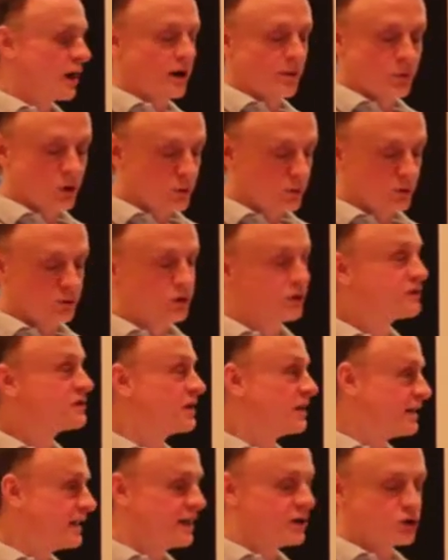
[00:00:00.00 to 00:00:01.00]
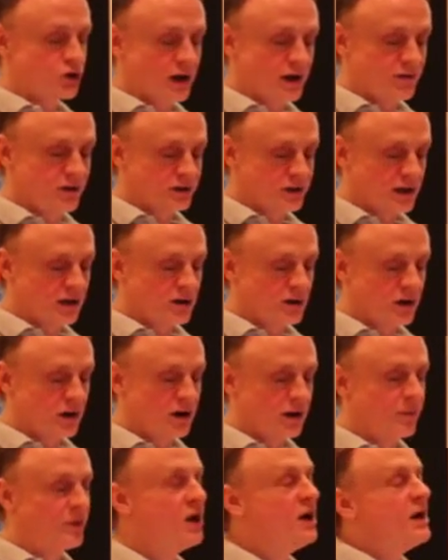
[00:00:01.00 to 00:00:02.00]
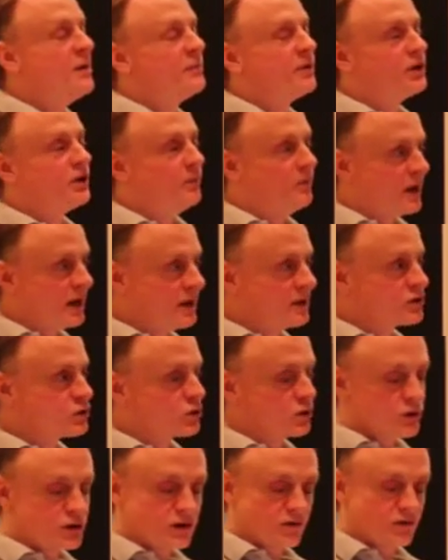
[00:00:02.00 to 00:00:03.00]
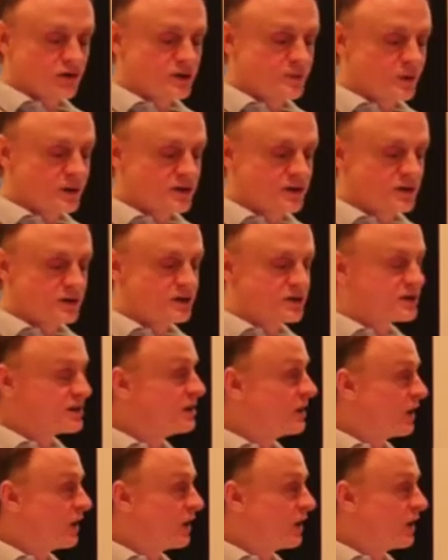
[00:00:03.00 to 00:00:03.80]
Purple Roofs, and GayTravel.com, but the main source of his business